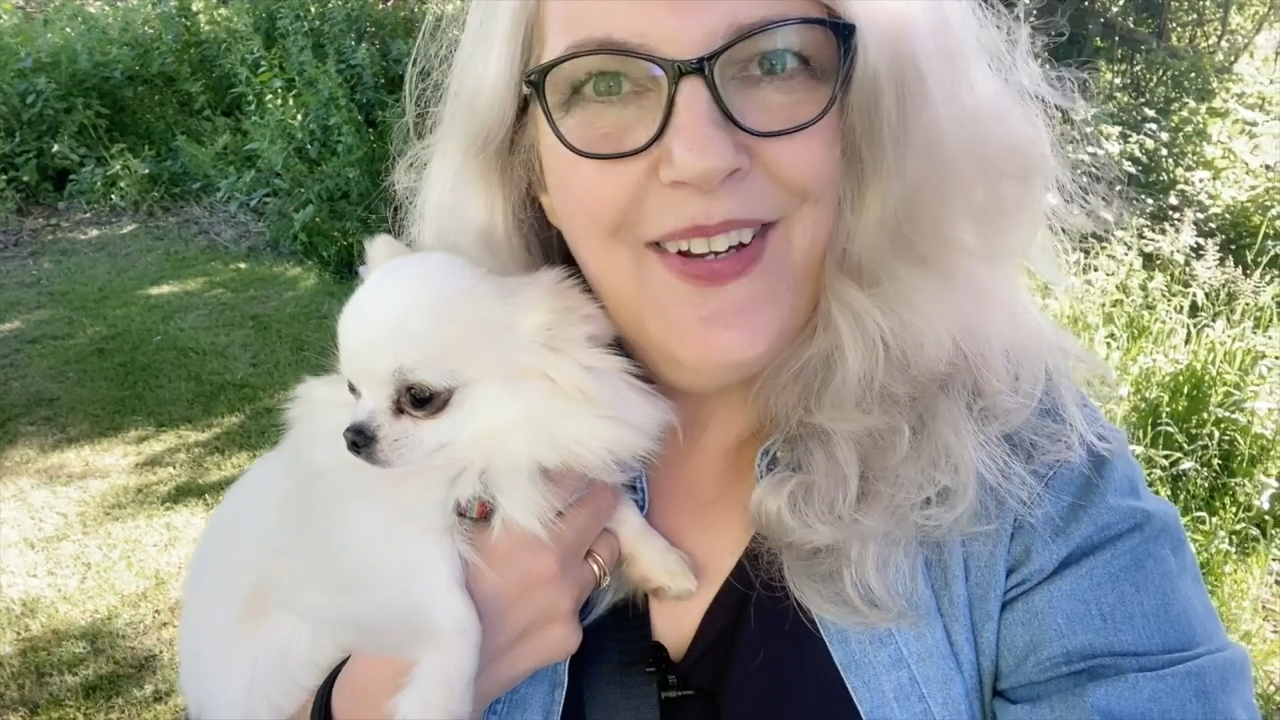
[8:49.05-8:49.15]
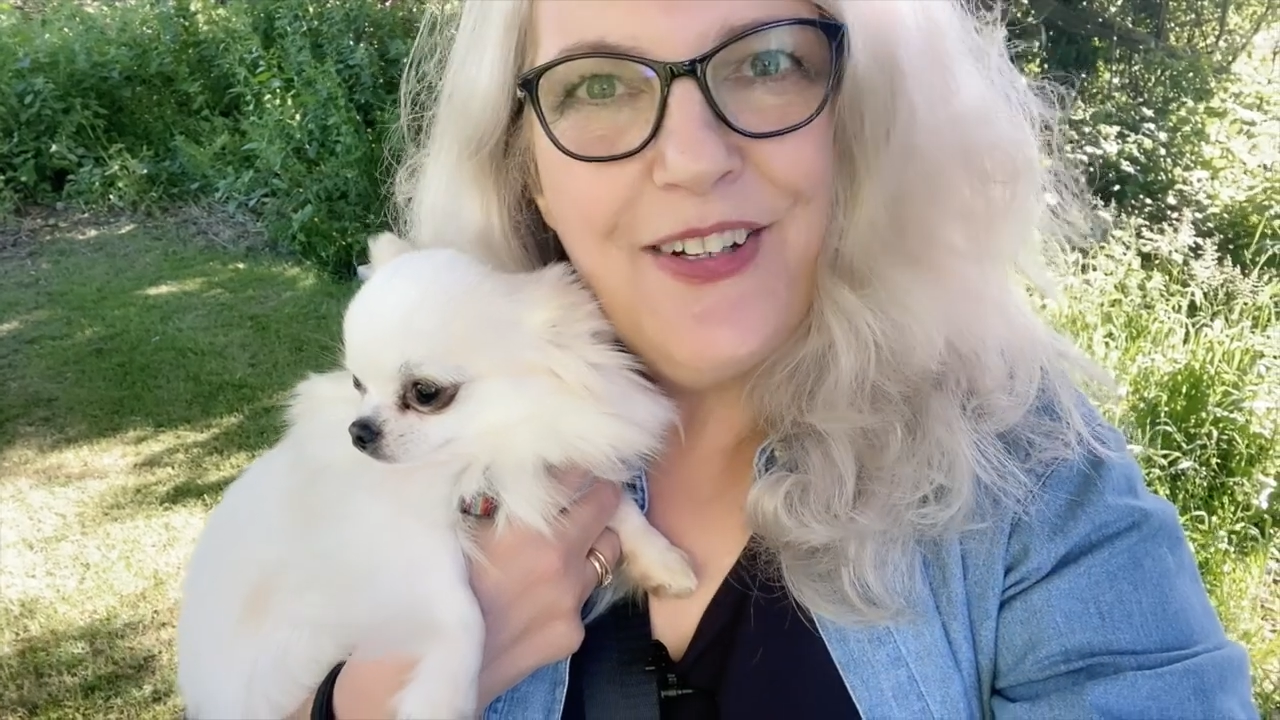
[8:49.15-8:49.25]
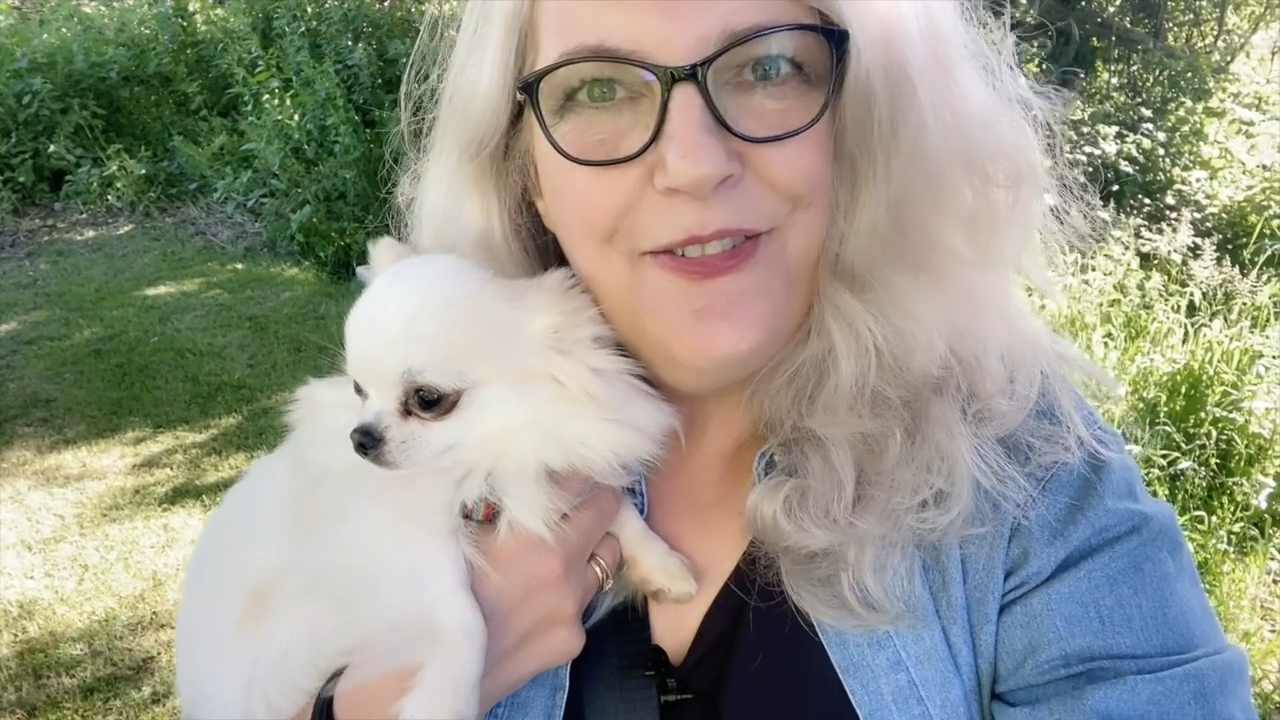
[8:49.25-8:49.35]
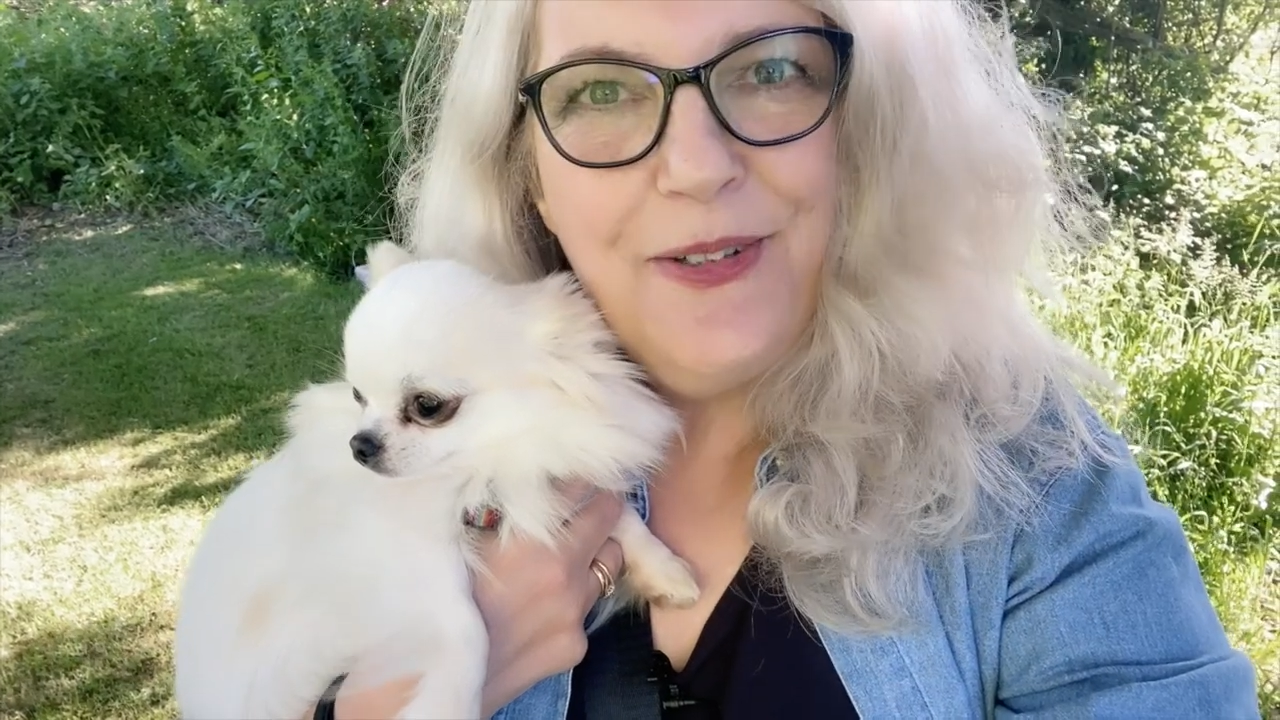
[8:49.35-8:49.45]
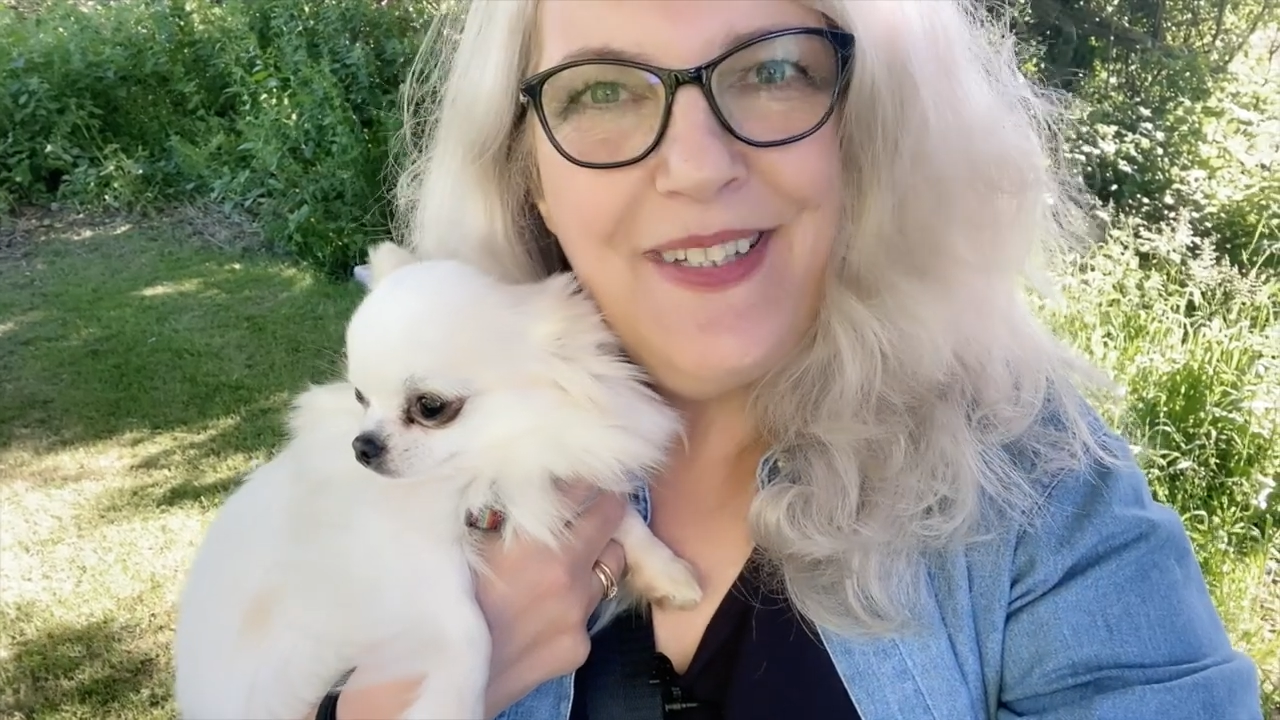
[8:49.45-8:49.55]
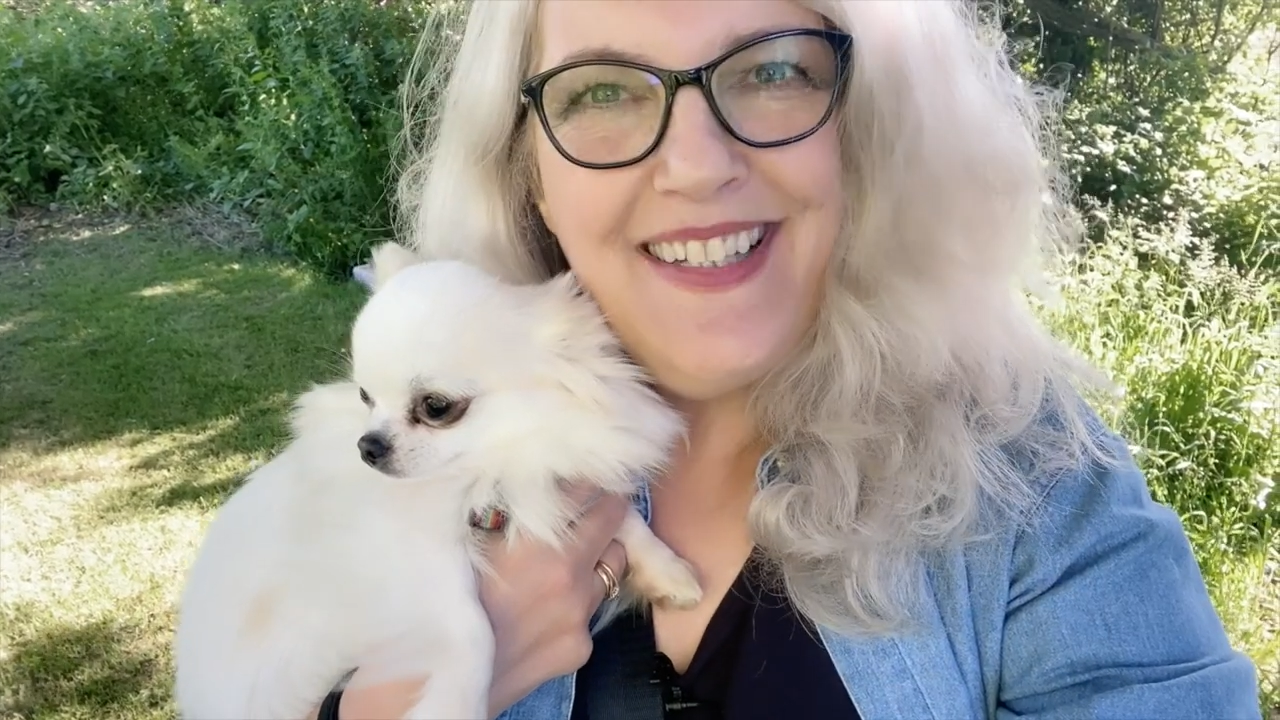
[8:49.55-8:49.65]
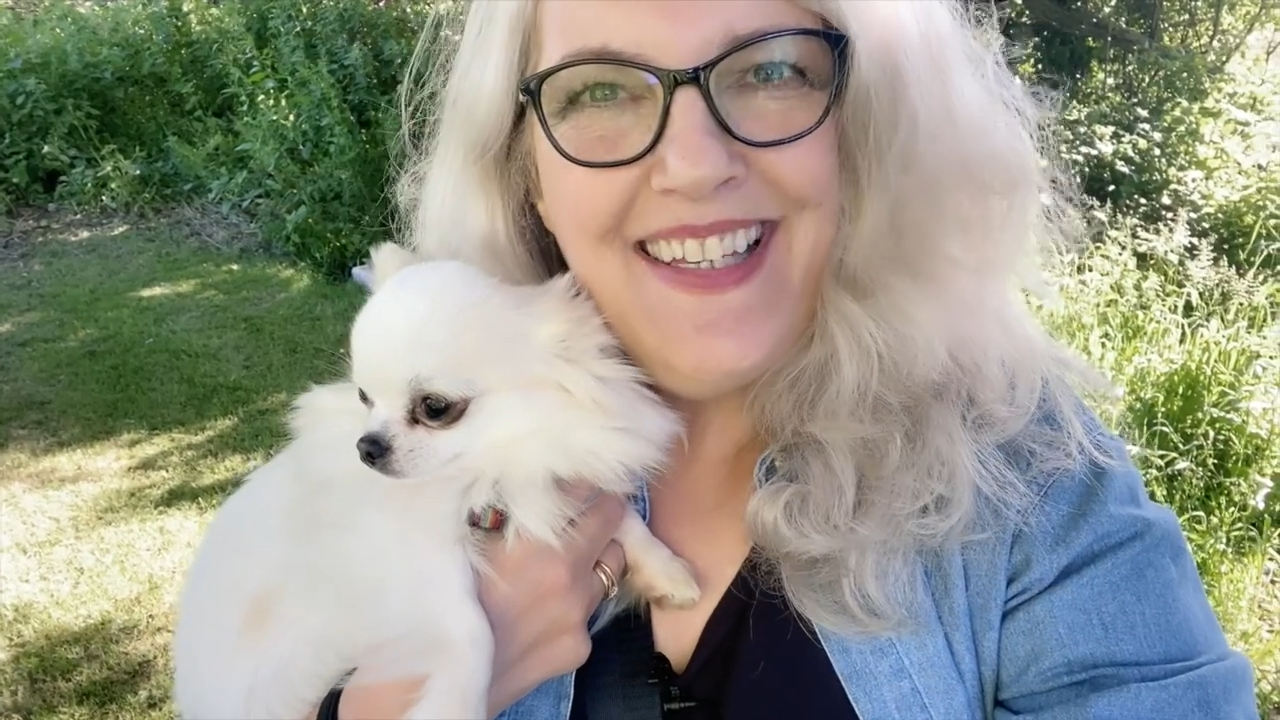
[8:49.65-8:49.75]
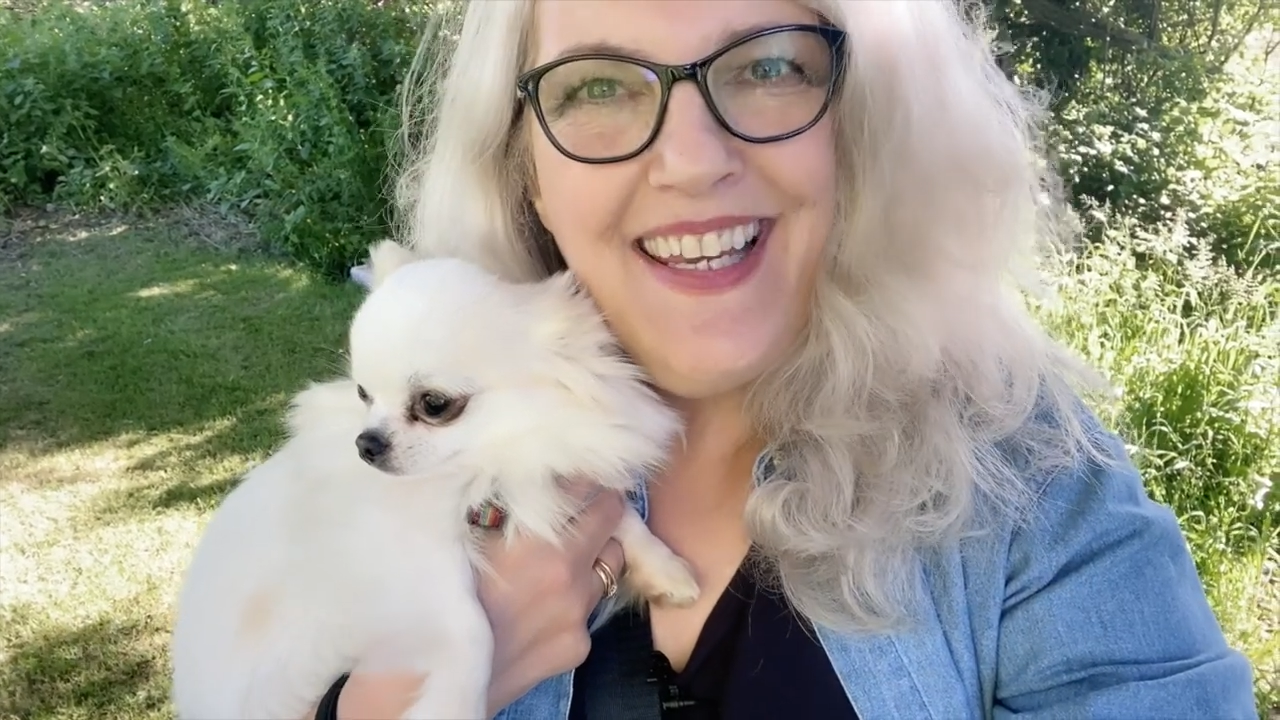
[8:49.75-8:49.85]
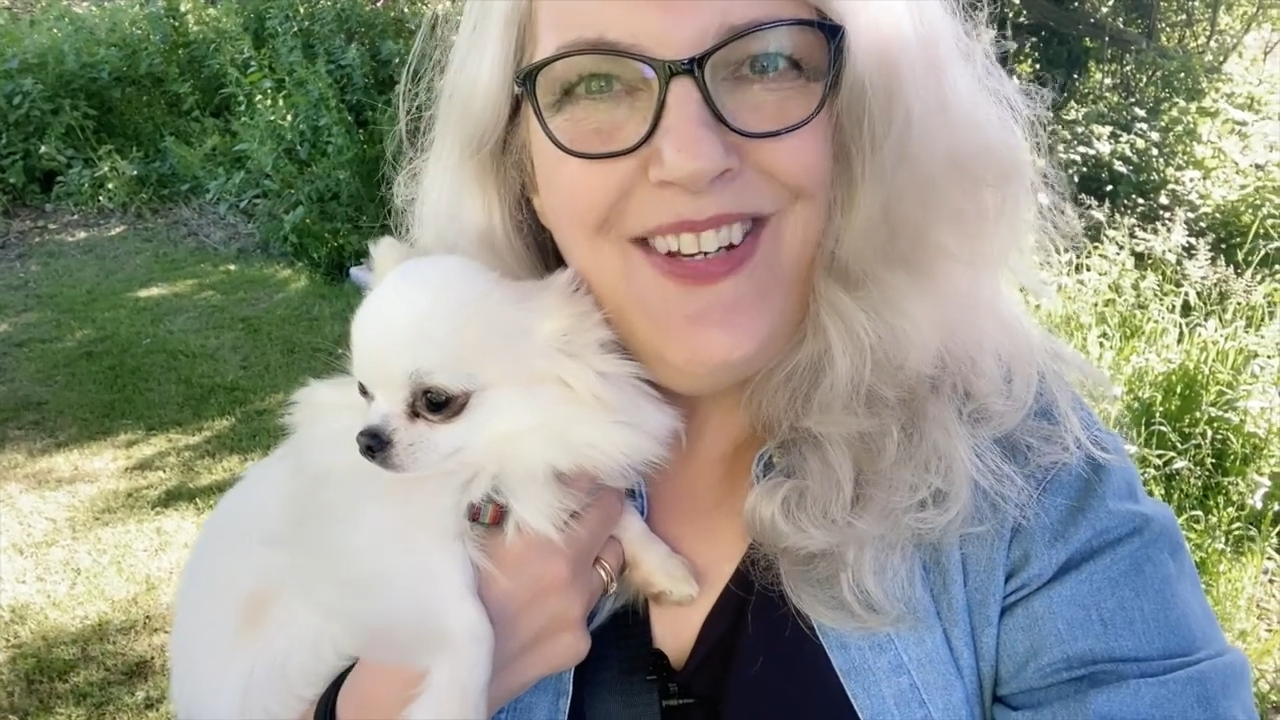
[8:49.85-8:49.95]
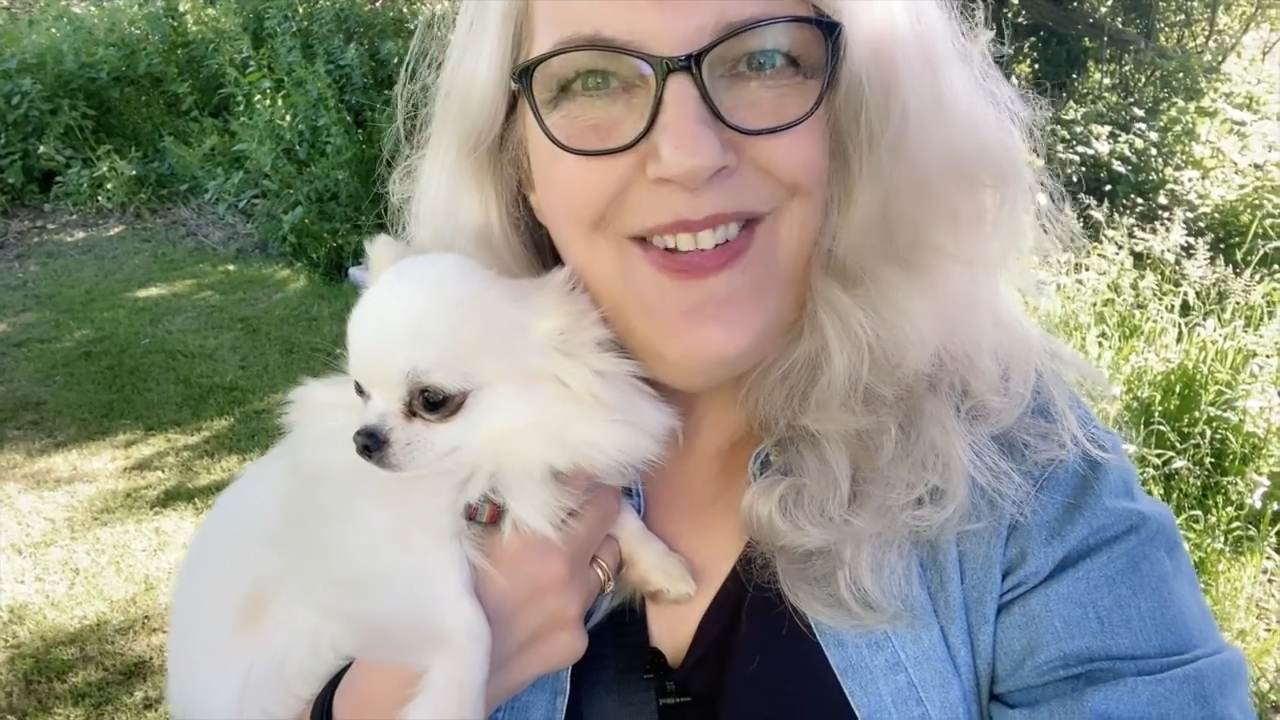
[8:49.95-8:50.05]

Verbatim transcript: look forward to seeing